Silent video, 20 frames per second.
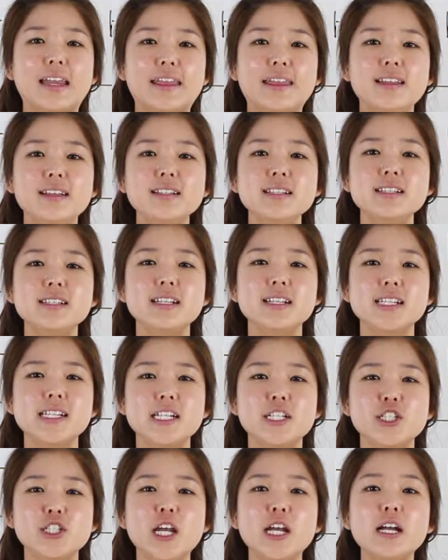This is
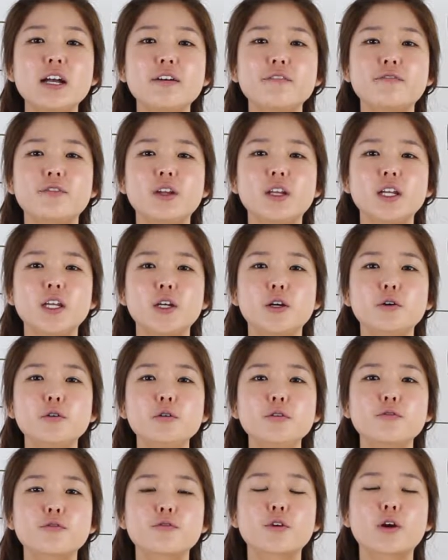a checkup
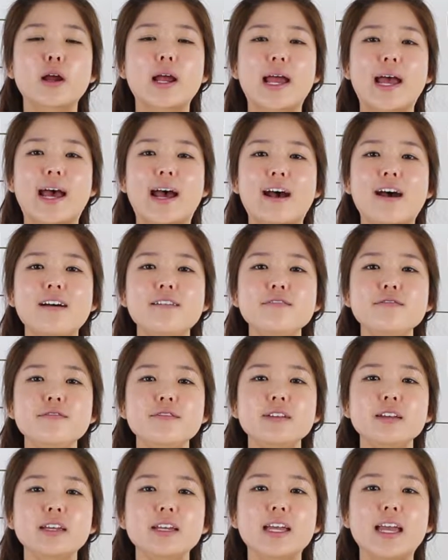video for have,
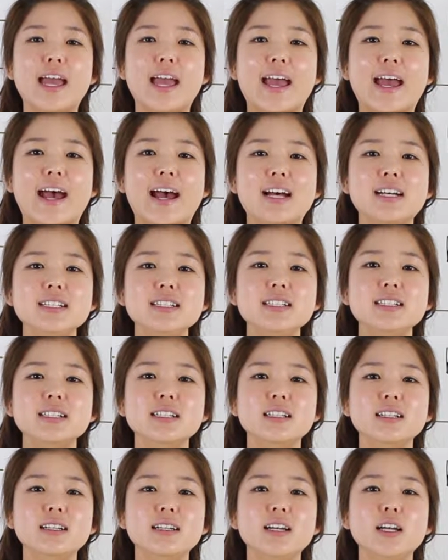has,
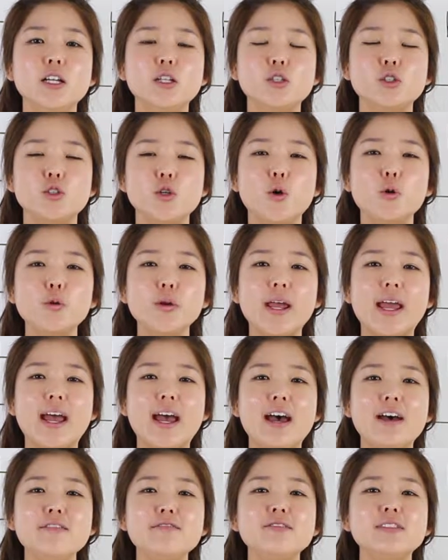don't
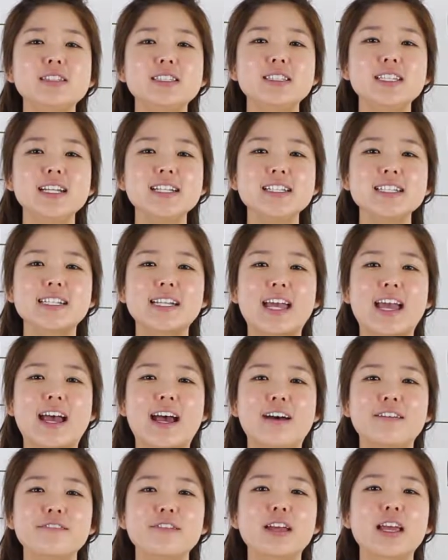have, doesn't
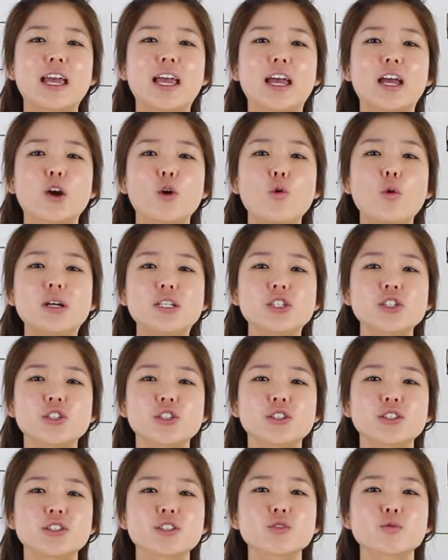have, and
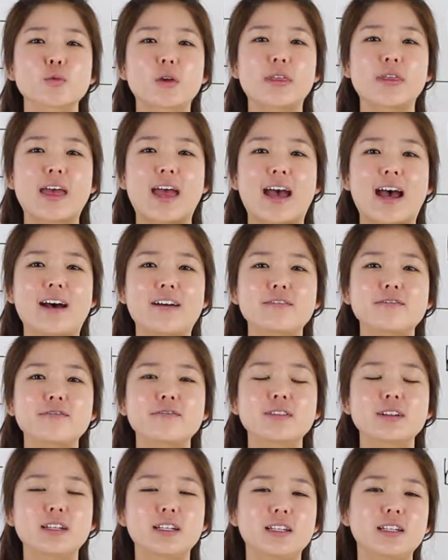questions with have.
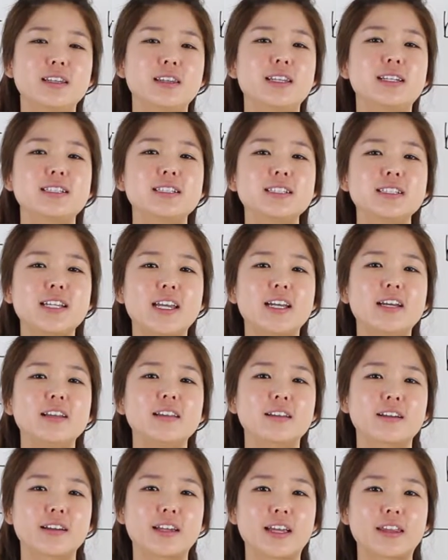Let's take a
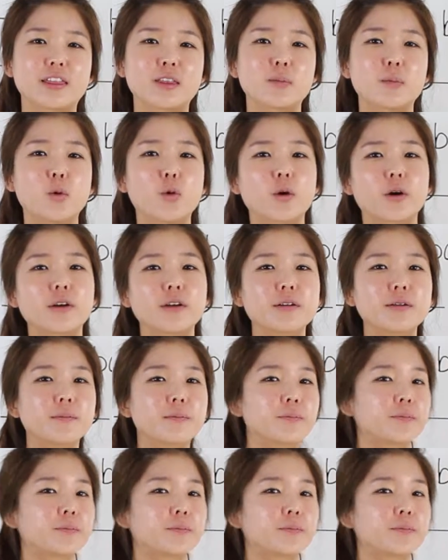look at the board.